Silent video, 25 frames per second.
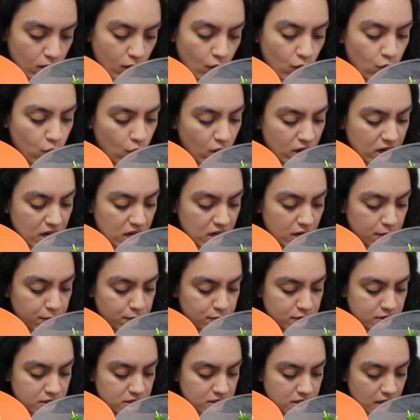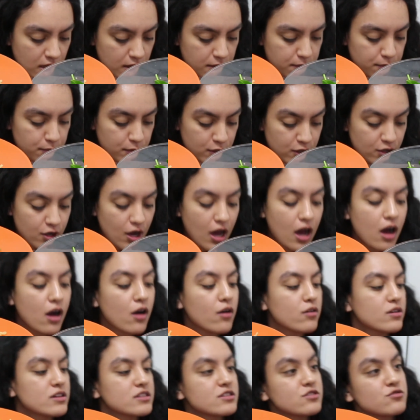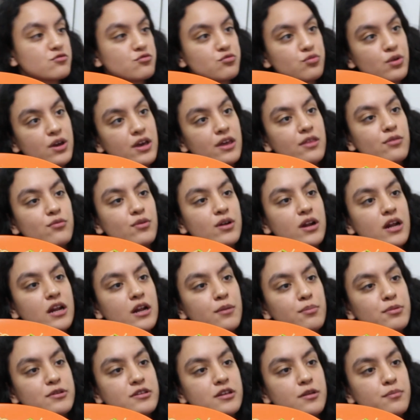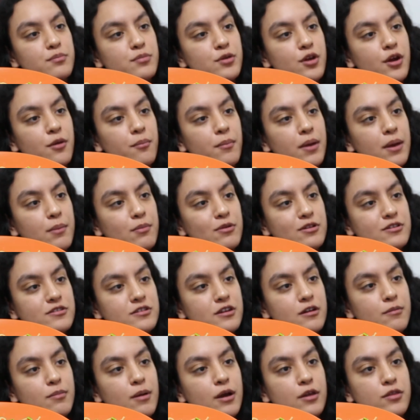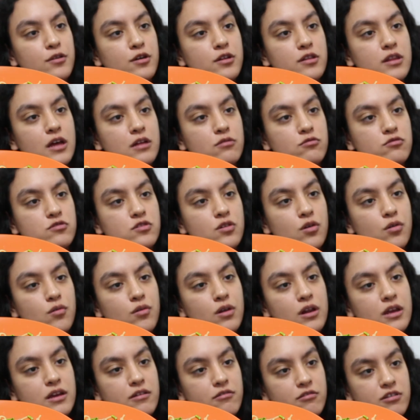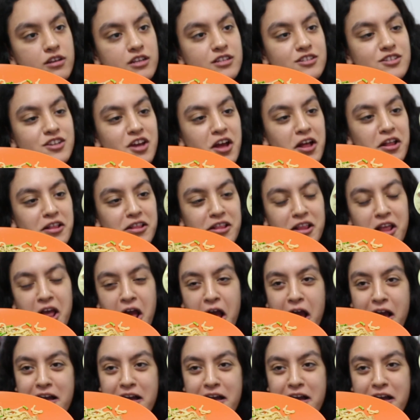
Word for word: one hundred percent pure, oh, it's with one hundred percent pure maple syrup. I thought that was the only ingredient.